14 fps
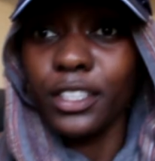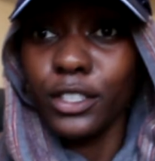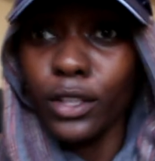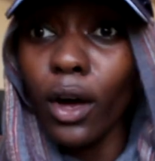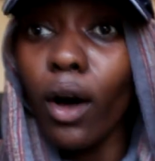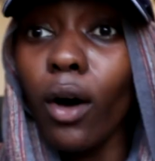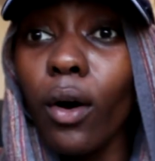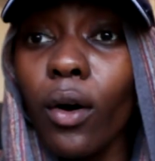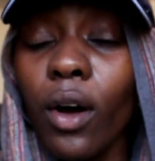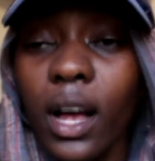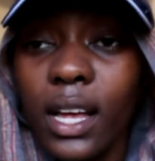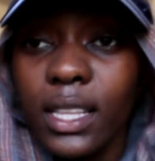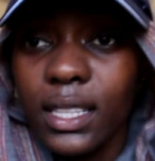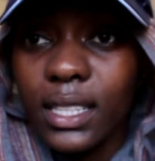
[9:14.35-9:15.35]
So
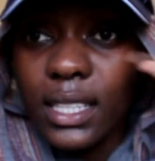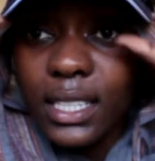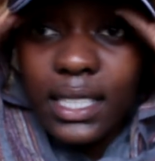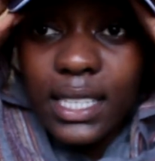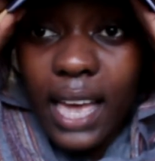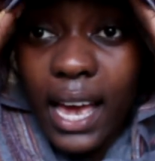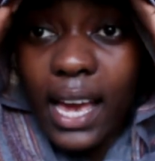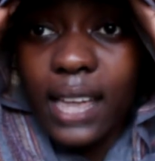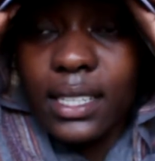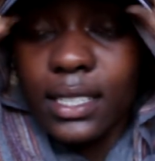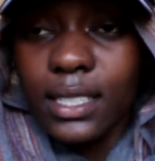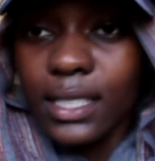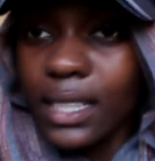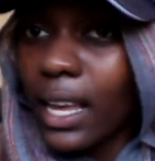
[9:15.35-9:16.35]
this
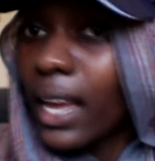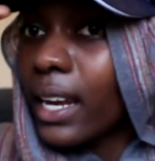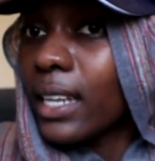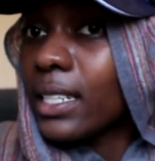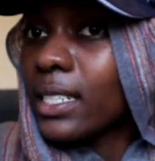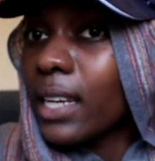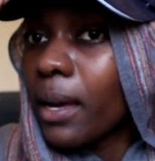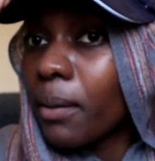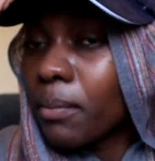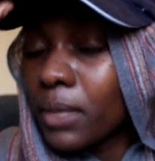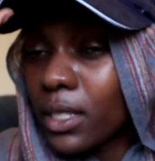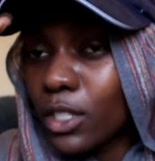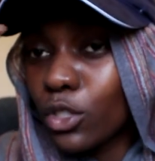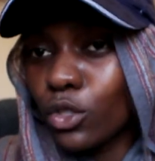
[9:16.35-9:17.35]
hat is an
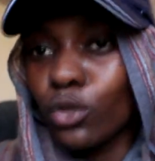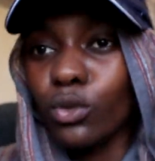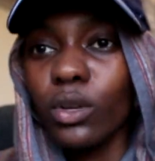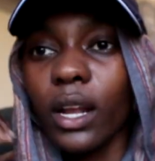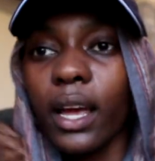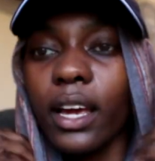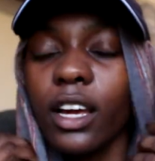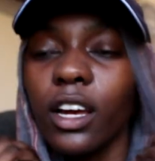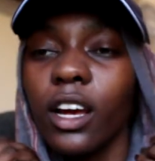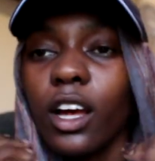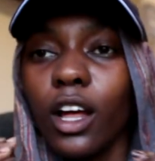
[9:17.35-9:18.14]
attempt to like